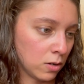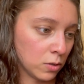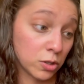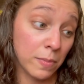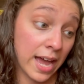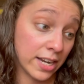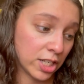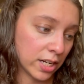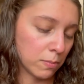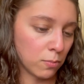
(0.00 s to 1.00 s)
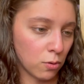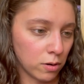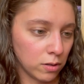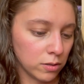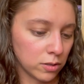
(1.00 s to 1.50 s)
There's magic and
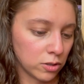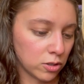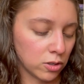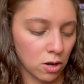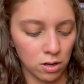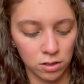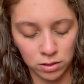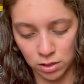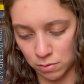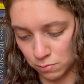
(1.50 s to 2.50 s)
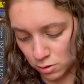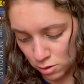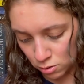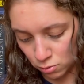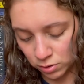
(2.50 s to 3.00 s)
portals and skulls. Um,
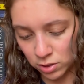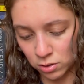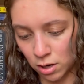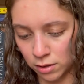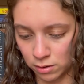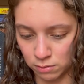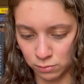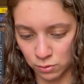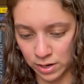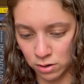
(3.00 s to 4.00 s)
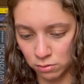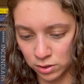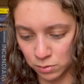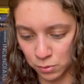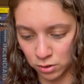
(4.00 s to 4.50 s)
who is this author? Do I know?
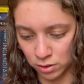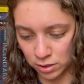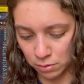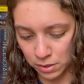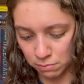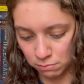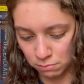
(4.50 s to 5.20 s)
Is this book going to tell me?